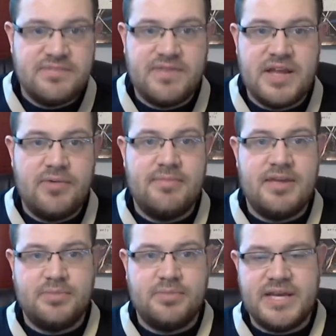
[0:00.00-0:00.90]
find a way to
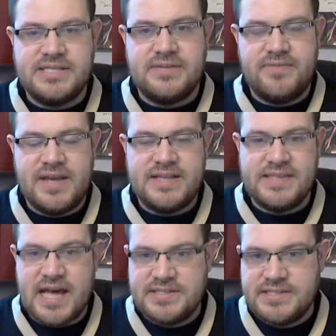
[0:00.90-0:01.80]
make plays in the face
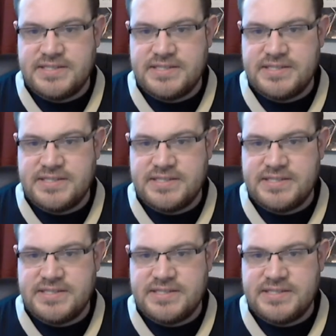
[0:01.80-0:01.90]
of that.